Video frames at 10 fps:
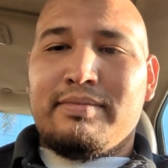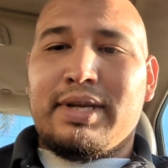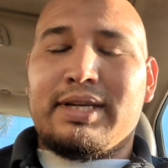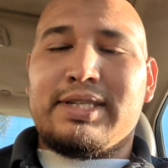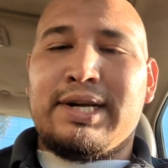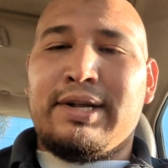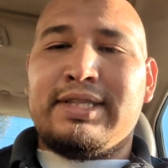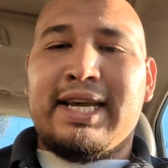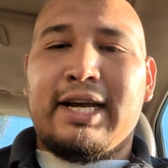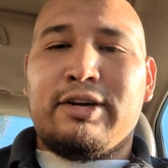Make a
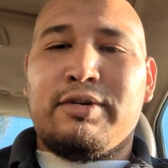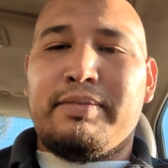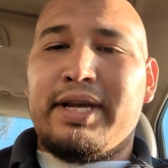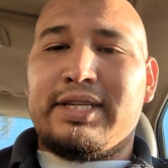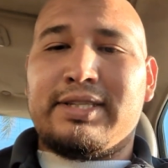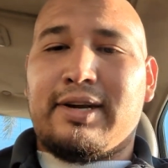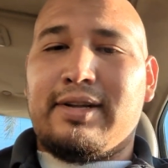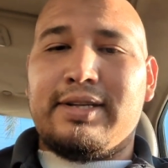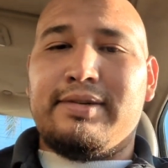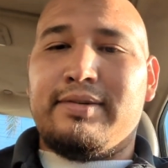solid tackle, make
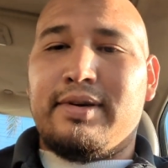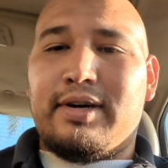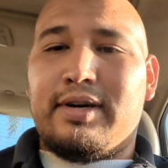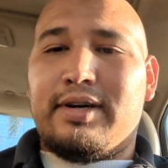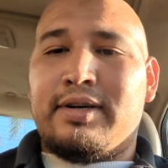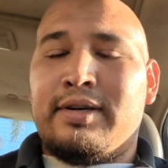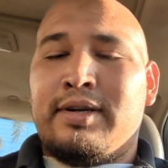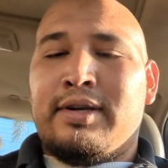solid uh,